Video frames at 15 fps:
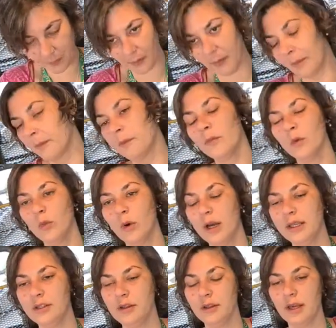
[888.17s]
why
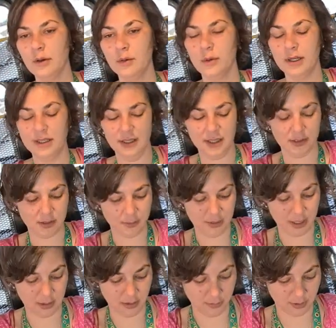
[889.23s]
did they stop
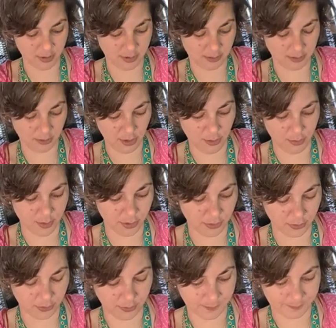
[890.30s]
making them? Just new
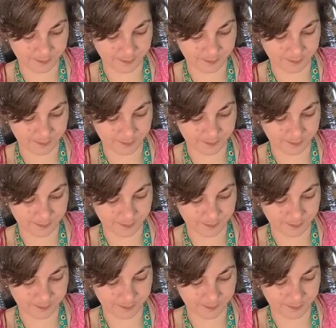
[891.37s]
models?